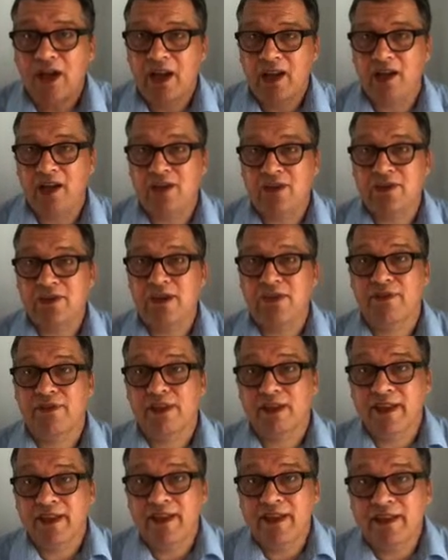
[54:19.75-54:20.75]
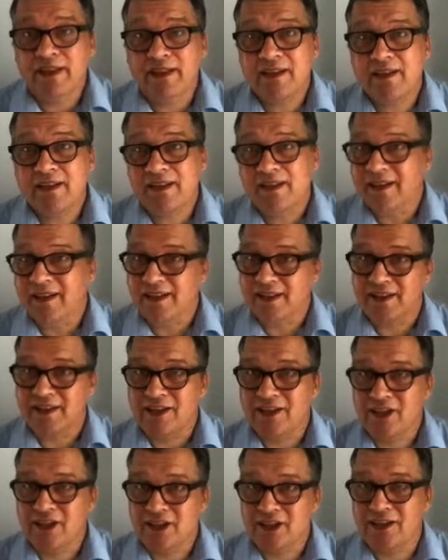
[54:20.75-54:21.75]
and now we have a clinic, a
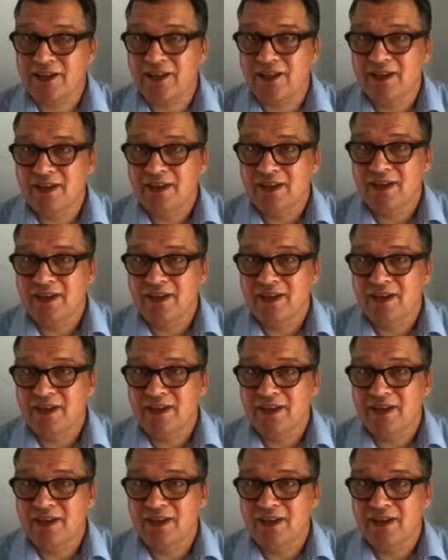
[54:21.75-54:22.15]
kitchen,